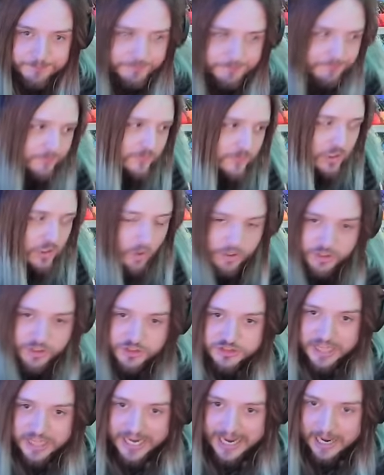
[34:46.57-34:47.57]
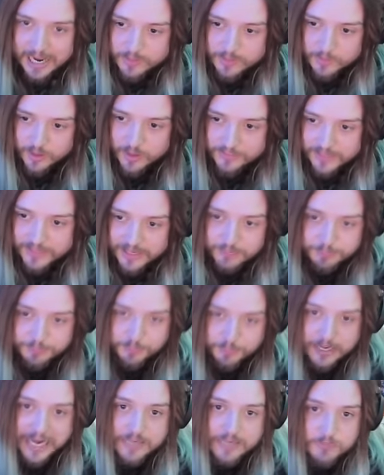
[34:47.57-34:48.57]
Do you understand how he won that?
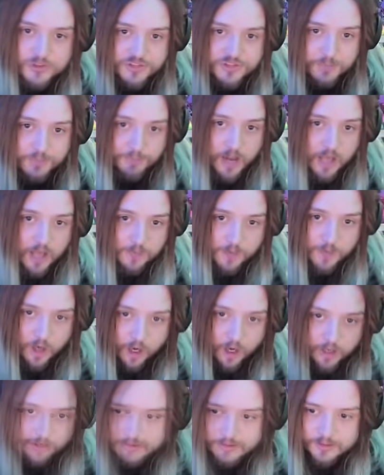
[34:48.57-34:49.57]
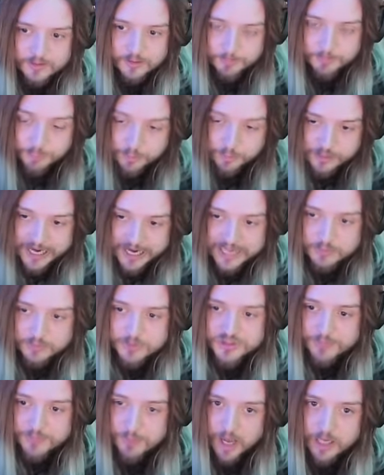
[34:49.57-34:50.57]
Brann was the bottom card. Brann was
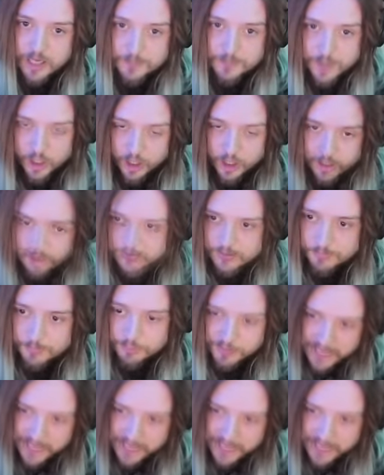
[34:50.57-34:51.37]
the bottom card. Brann